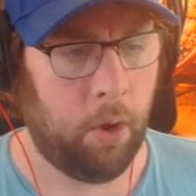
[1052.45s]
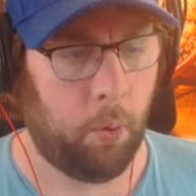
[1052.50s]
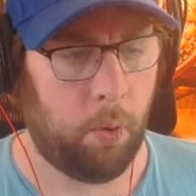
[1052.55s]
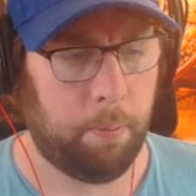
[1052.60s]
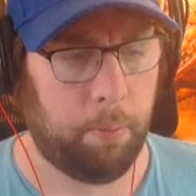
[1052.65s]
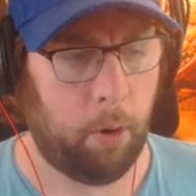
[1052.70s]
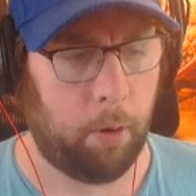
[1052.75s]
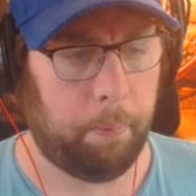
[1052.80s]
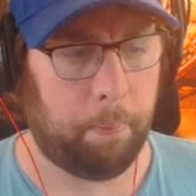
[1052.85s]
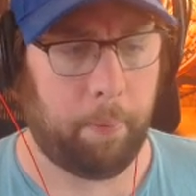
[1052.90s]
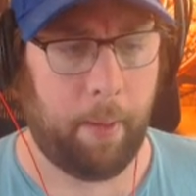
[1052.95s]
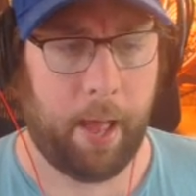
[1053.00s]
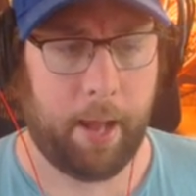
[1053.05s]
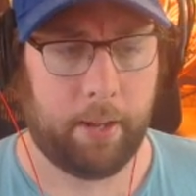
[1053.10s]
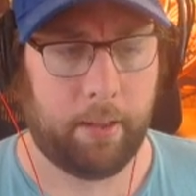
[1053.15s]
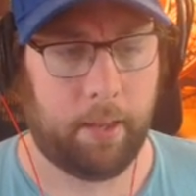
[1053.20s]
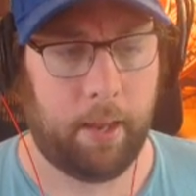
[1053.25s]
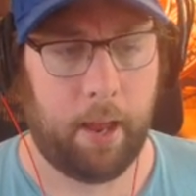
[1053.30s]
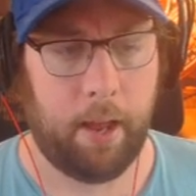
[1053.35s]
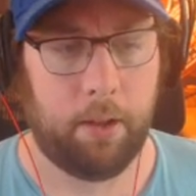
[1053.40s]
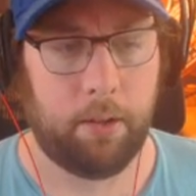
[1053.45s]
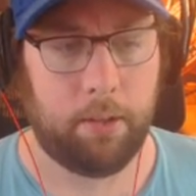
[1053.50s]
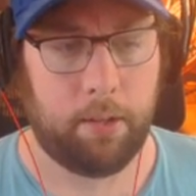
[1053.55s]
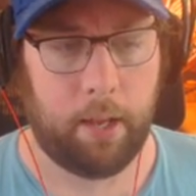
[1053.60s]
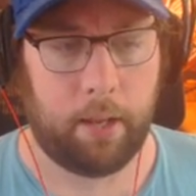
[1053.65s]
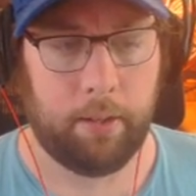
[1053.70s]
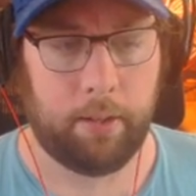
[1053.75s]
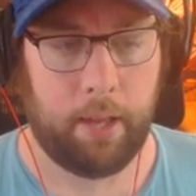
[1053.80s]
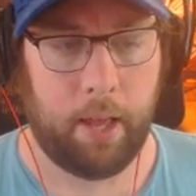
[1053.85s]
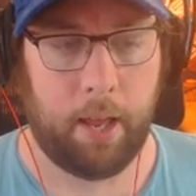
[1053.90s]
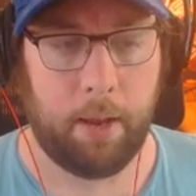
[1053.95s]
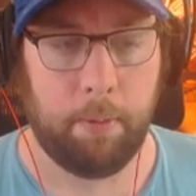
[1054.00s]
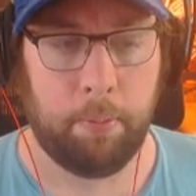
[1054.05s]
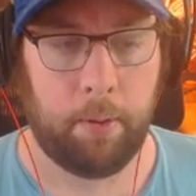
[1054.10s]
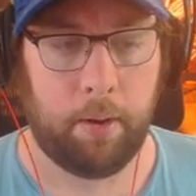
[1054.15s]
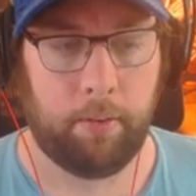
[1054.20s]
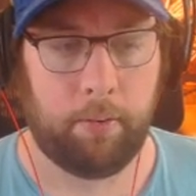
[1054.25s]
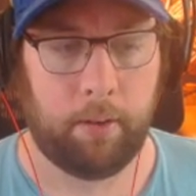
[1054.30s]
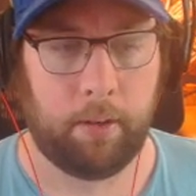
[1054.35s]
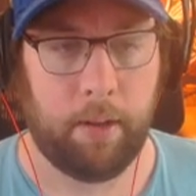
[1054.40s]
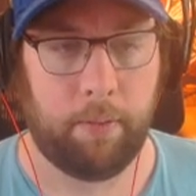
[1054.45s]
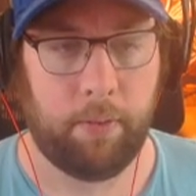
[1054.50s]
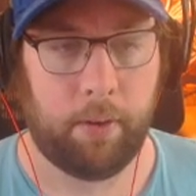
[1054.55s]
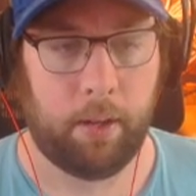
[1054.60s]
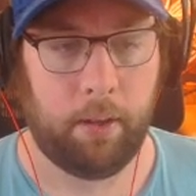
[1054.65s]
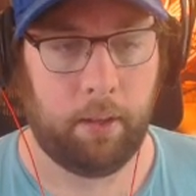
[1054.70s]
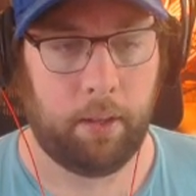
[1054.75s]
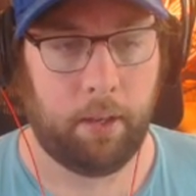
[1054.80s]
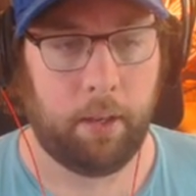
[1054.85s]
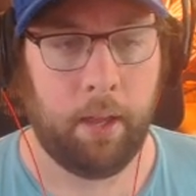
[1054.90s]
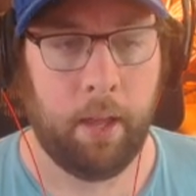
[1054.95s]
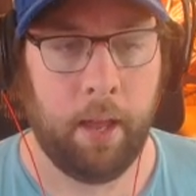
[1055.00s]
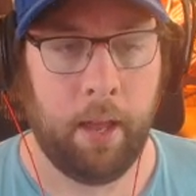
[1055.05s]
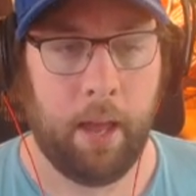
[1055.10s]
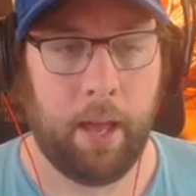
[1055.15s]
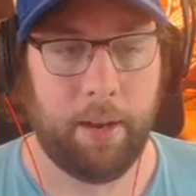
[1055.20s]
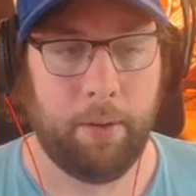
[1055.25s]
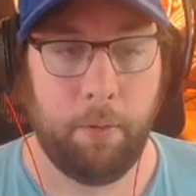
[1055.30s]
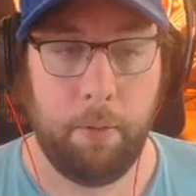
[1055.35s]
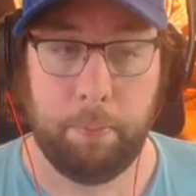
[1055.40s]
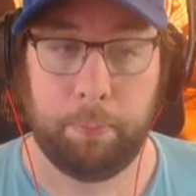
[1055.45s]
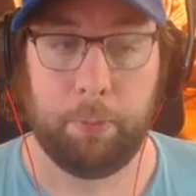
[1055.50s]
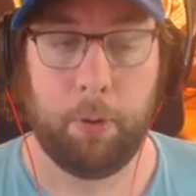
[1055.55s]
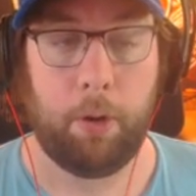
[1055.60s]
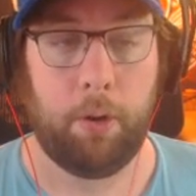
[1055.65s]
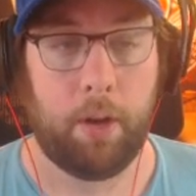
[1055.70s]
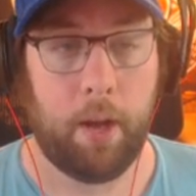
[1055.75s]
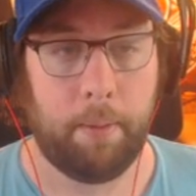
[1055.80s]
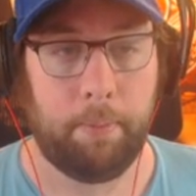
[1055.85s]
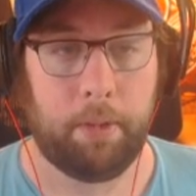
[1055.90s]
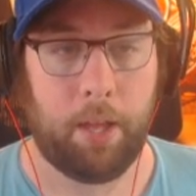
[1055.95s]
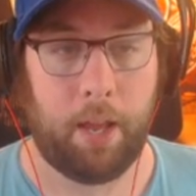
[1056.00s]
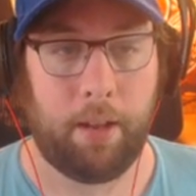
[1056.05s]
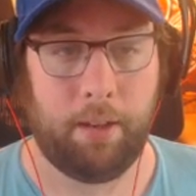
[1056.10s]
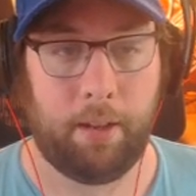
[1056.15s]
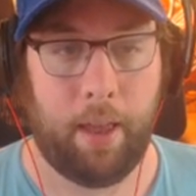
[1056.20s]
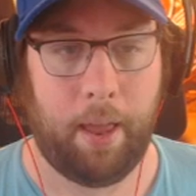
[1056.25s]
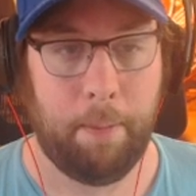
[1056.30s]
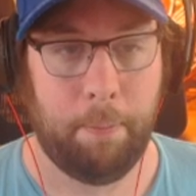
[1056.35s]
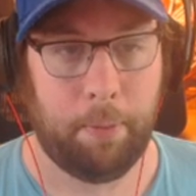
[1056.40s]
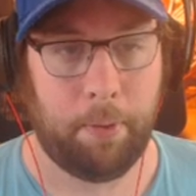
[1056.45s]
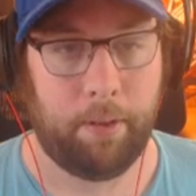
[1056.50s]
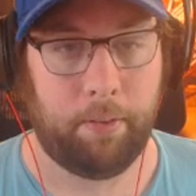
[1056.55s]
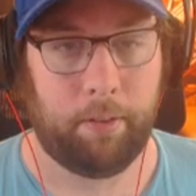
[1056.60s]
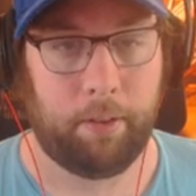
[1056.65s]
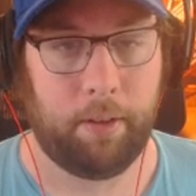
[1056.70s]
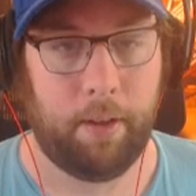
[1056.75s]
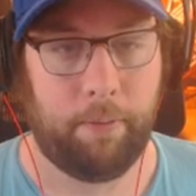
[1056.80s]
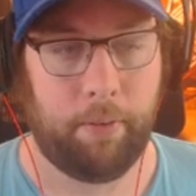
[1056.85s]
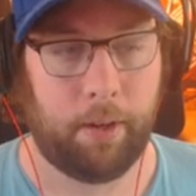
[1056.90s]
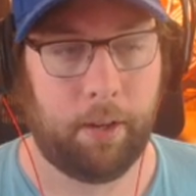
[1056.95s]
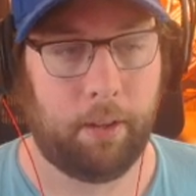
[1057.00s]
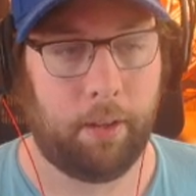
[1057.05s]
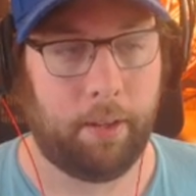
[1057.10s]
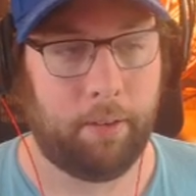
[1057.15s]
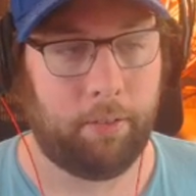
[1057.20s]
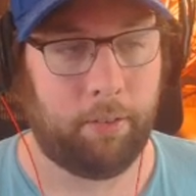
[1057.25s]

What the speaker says: We broke back down 10K pretty significantly, and then we broke up 10K pretty significantly.